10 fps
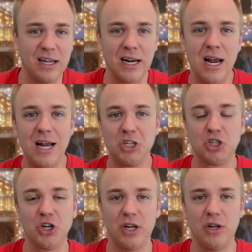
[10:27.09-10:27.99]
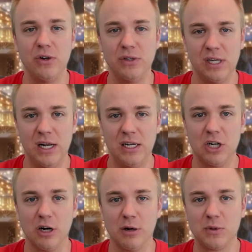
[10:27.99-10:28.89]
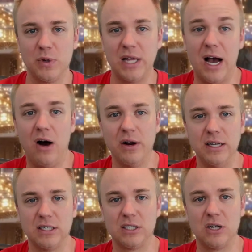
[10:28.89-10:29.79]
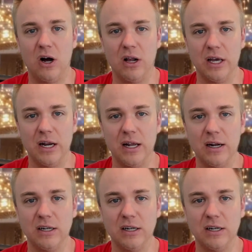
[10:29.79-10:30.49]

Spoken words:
Like, should I use terms without install in it?